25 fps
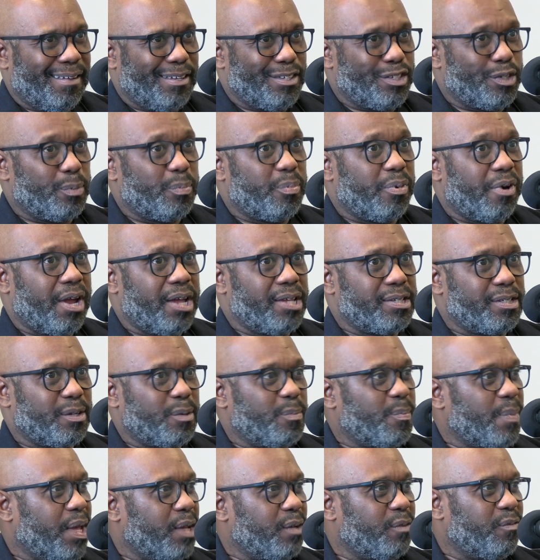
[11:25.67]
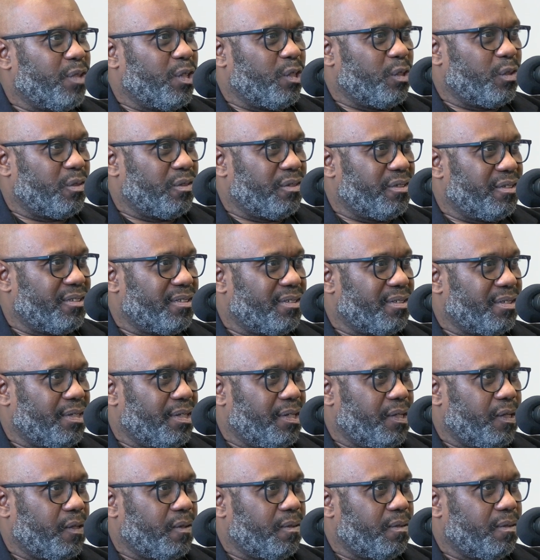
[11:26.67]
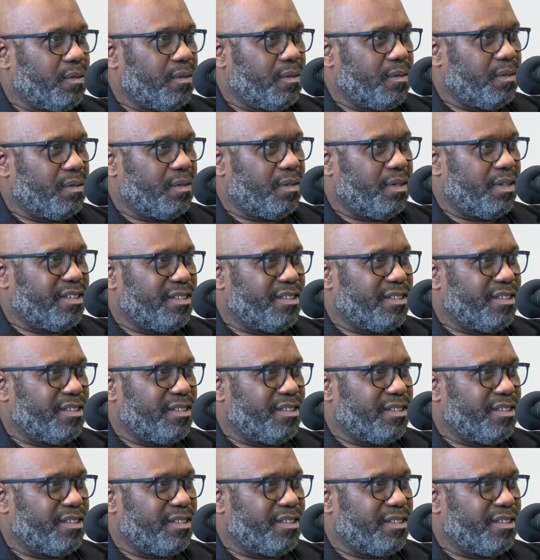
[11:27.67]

a surprising amount of interest in,